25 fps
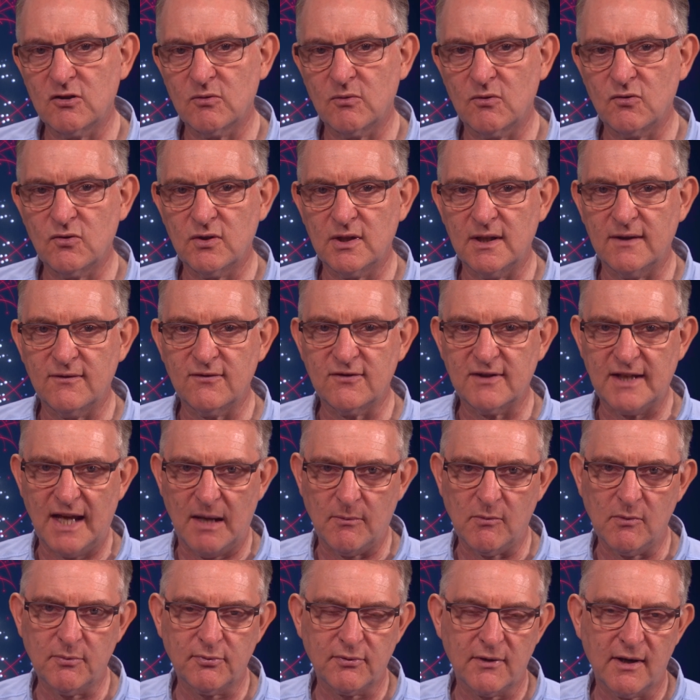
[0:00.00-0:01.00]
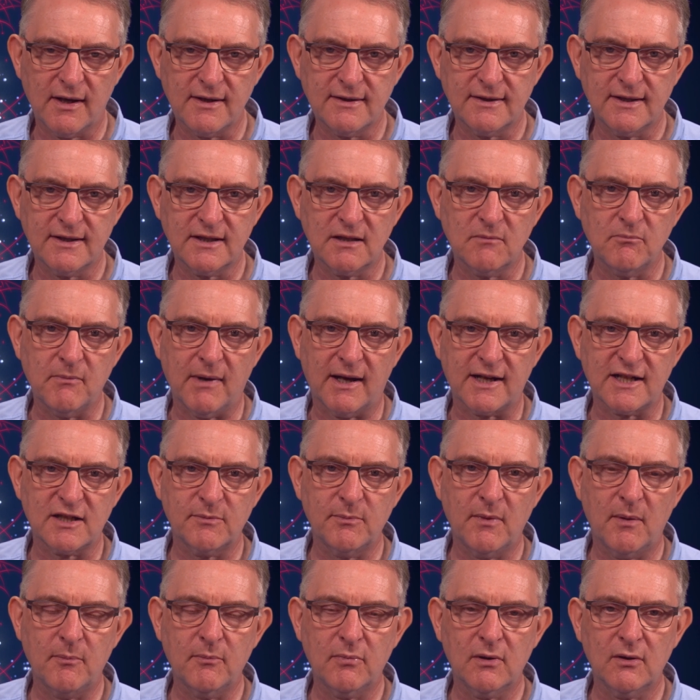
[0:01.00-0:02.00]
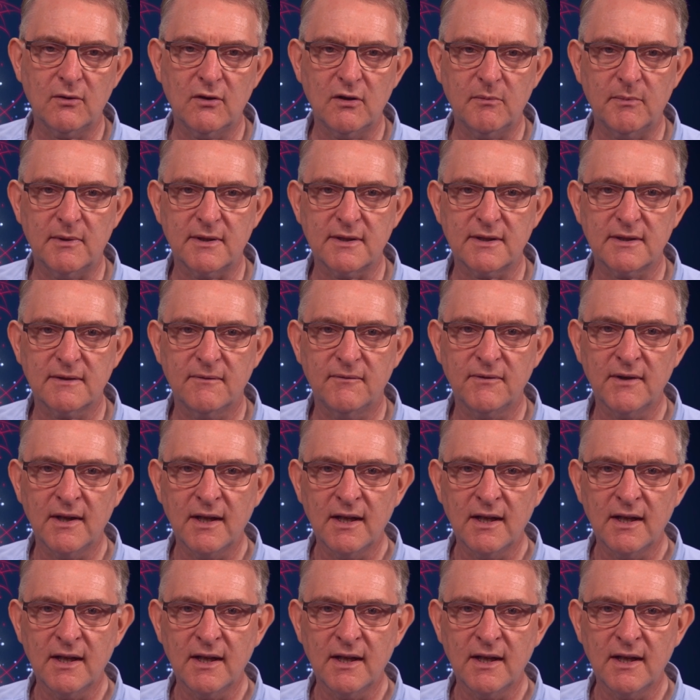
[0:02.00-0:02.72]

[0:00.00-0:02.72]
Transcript: to achieve stable prices and maximum employment.